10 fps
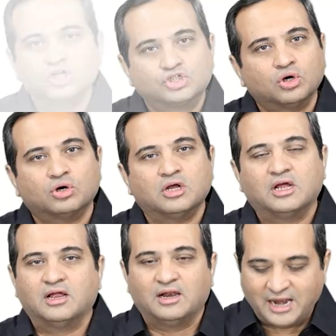So
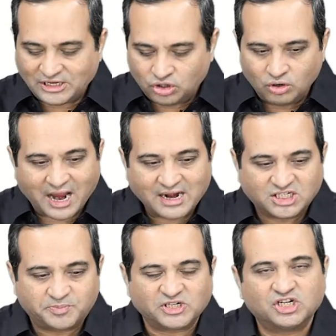let's look at
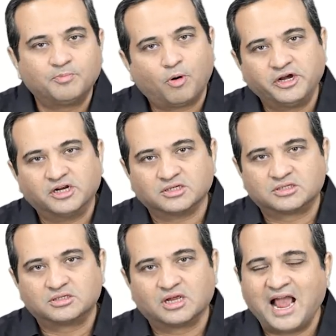special
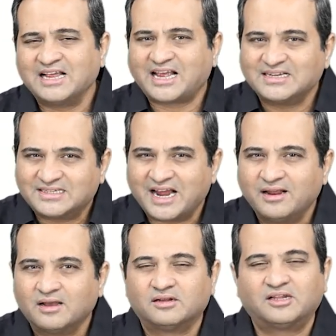pointers. As I said,
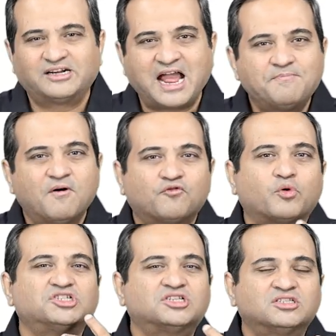the type of
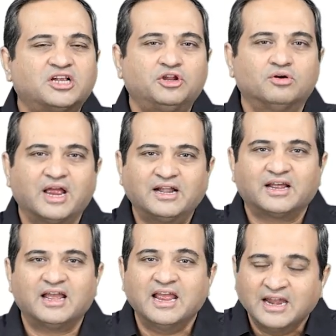questions that you get
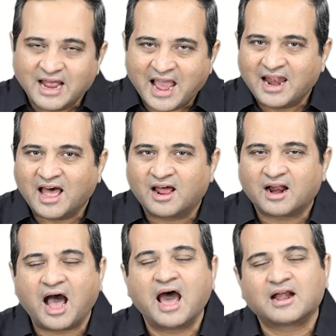in LR
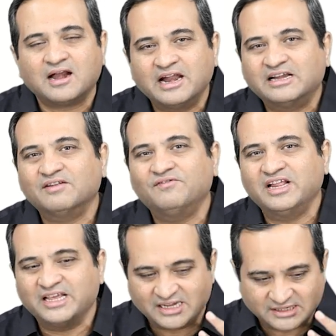are
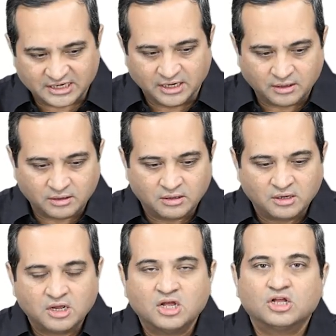relatively easier.
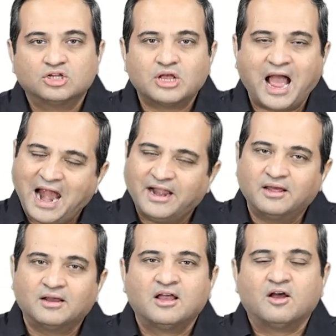And
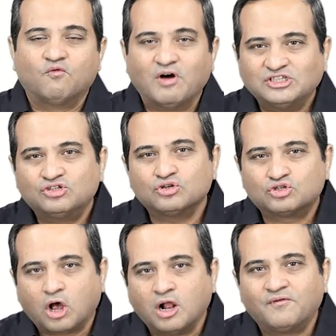once you
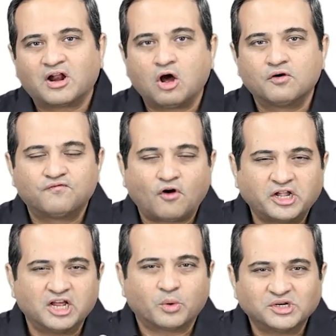solve around
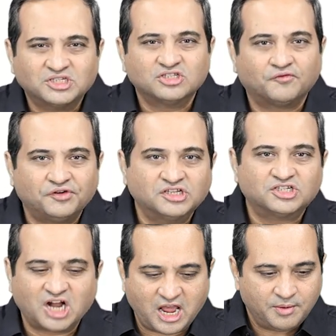40 questions of
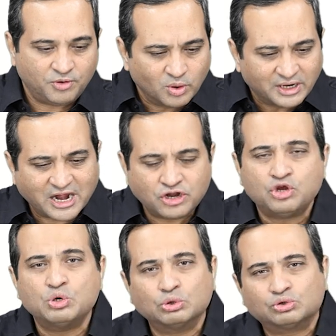each type, you will get
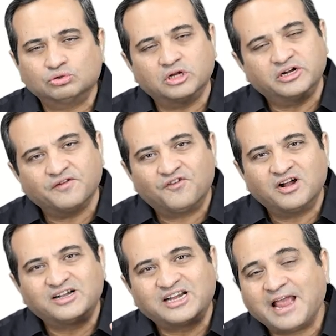used to the
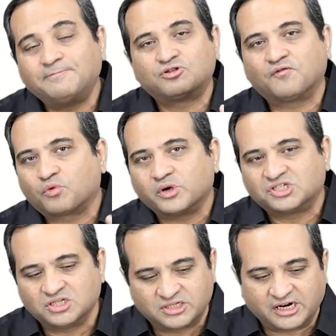different types of
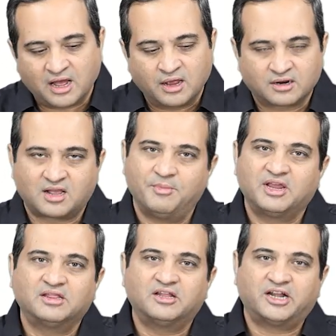questions that are coming
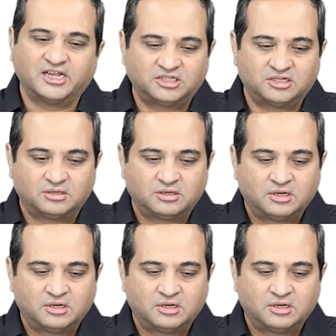in the test.